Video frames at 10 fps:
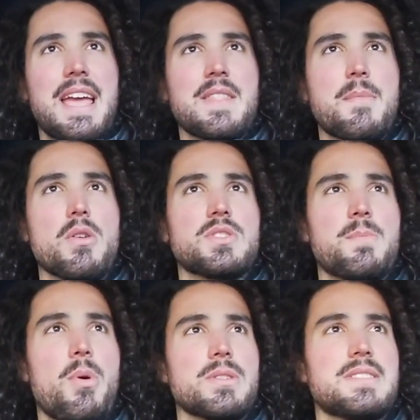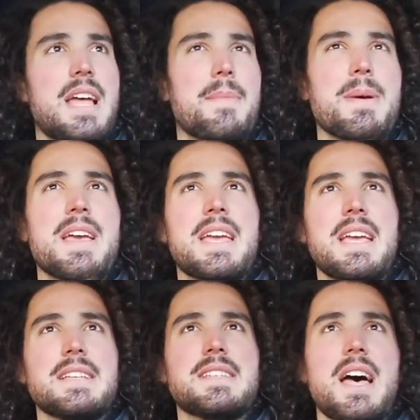and the most important step
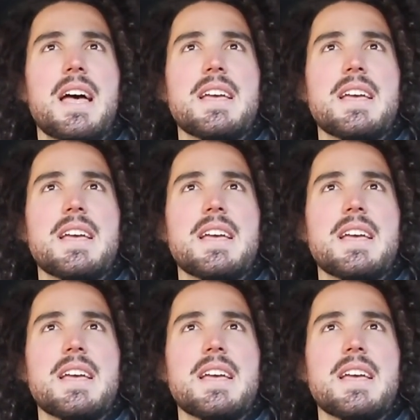is